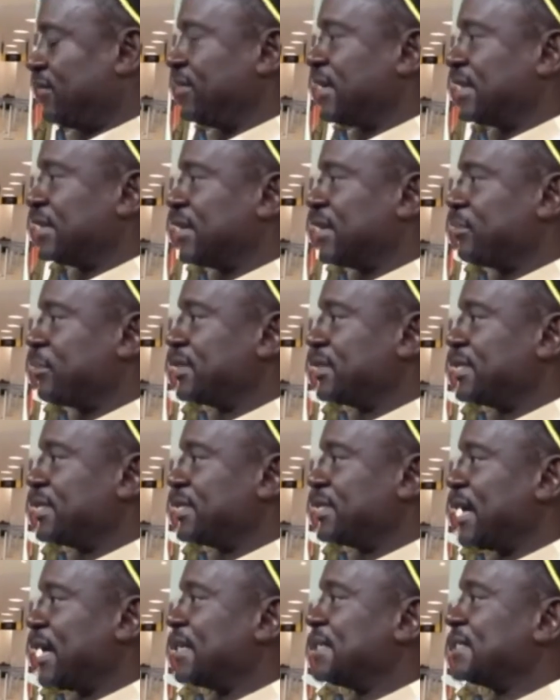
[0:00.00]
If the
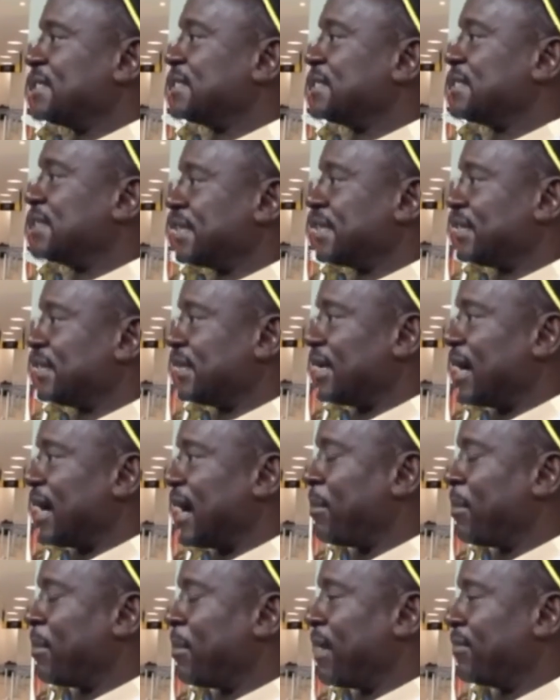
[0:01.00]
temperature is still
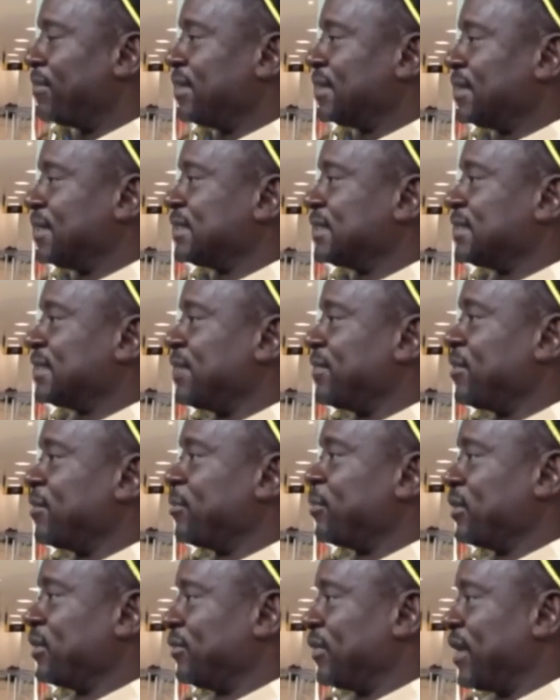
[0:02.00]
above the
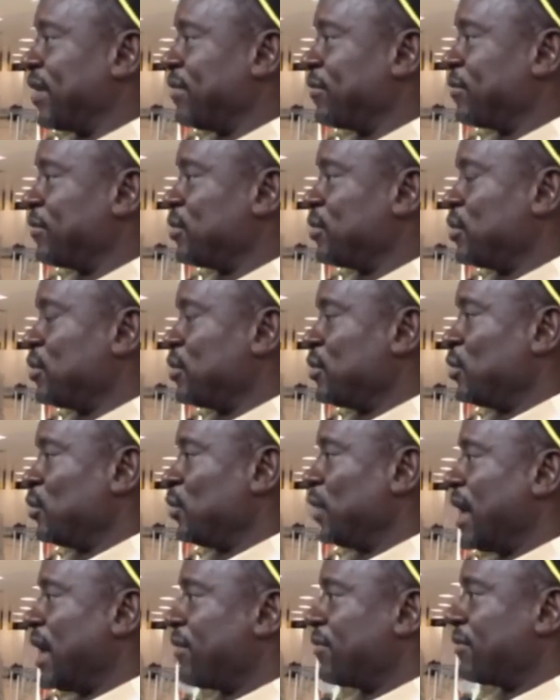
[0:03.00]
37.5,
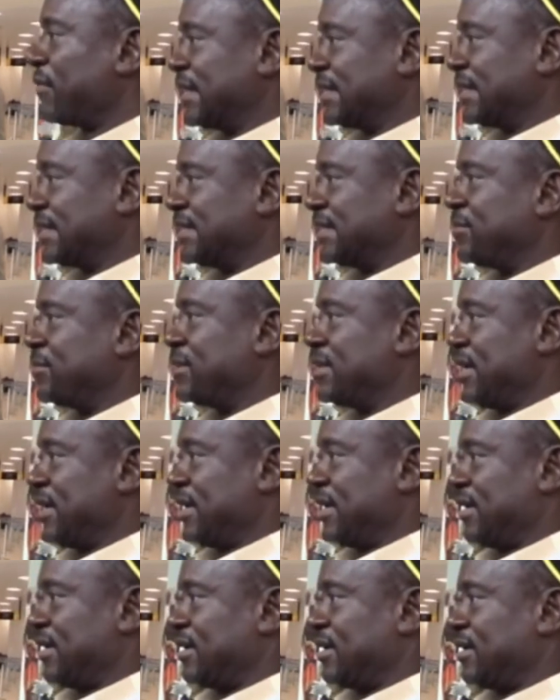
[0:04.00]
we have a team here,